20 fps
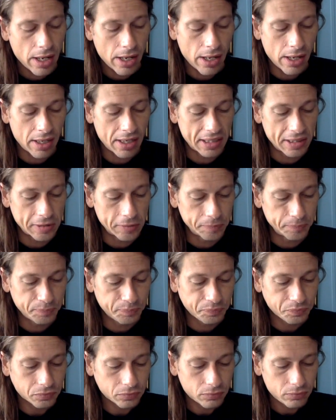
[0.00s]
Uh,
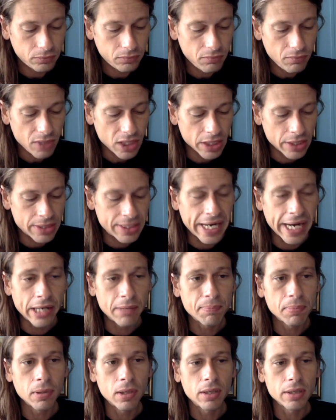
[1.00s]

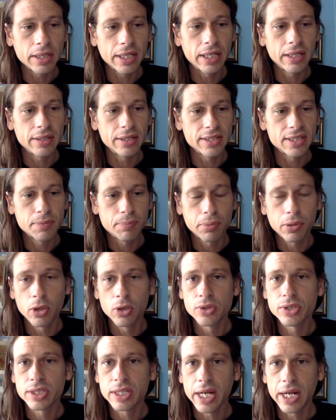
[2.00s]
Dan Plunkett, this
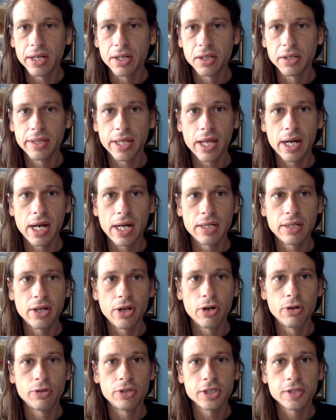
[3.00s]
pro skater that I
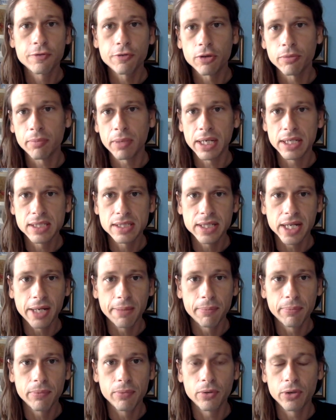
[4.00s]
know just from my
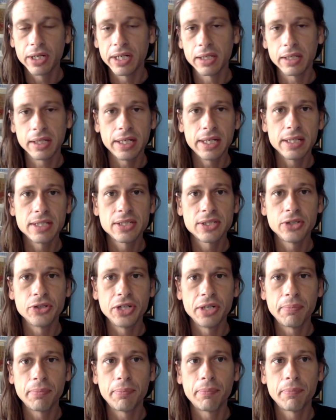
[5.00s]
skateboarding
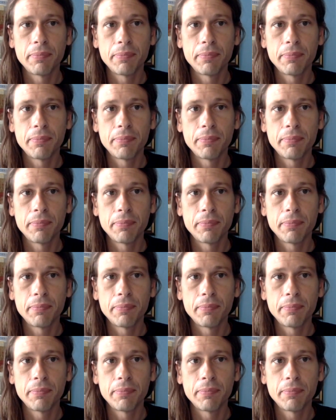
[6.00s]
history,